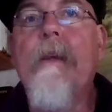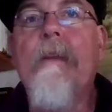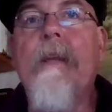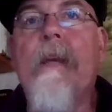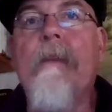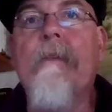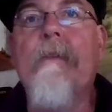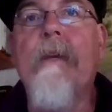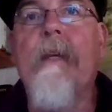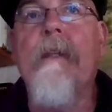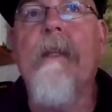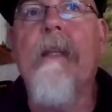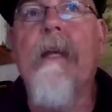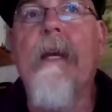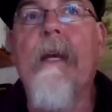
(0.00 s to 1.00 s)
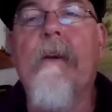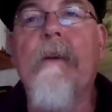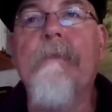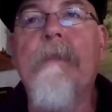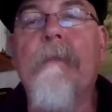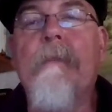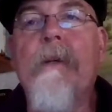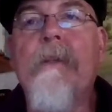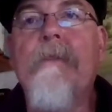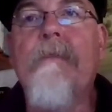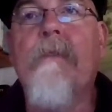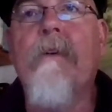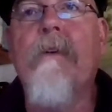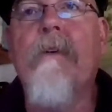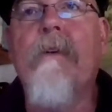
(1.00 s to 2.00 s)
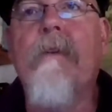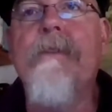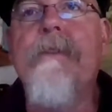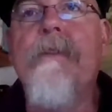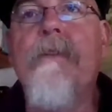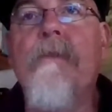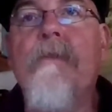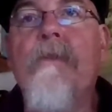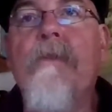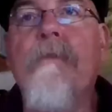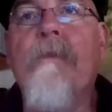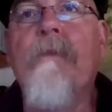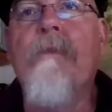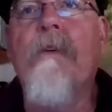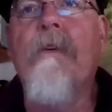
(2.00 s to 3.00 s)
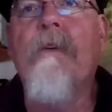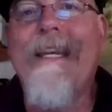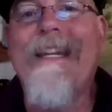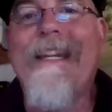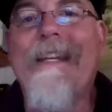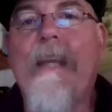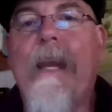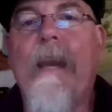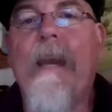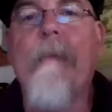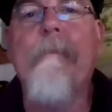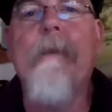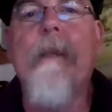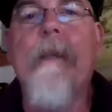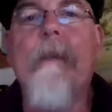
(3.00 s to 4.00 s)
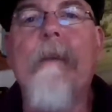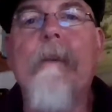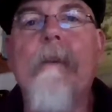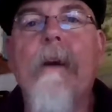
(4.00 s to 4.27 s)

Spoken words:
The other thing that a lot of groups had pushed for was to do more designated camping.